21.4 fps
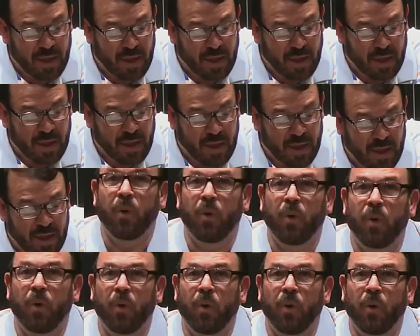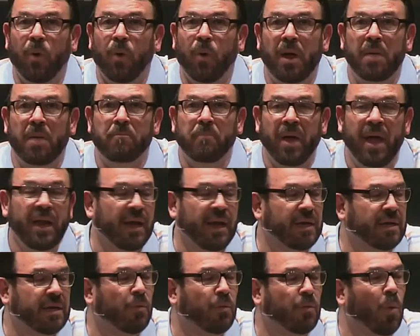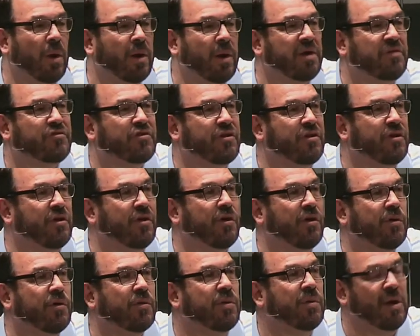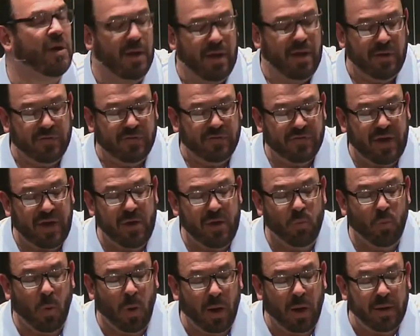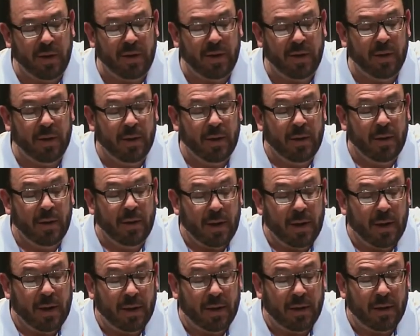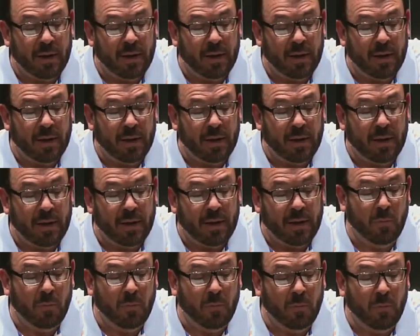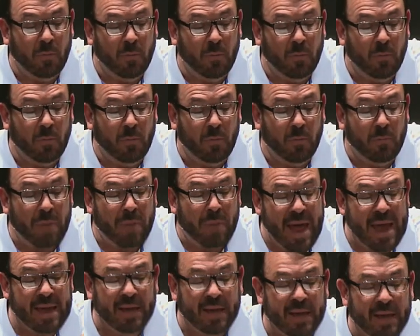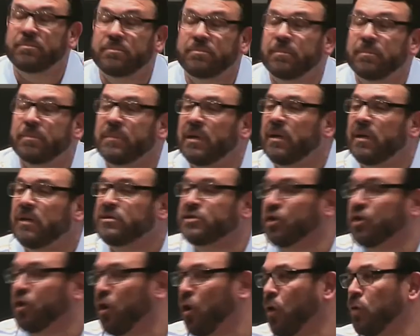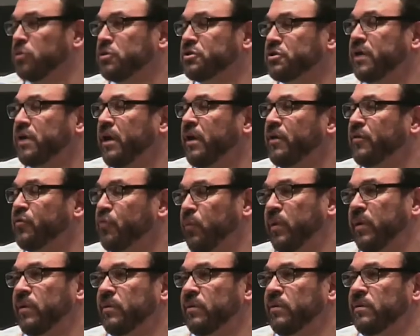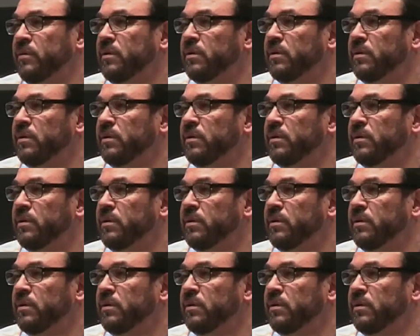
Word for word: And basically what Balak wanted to do is he wanted, Balaam to curse Israel.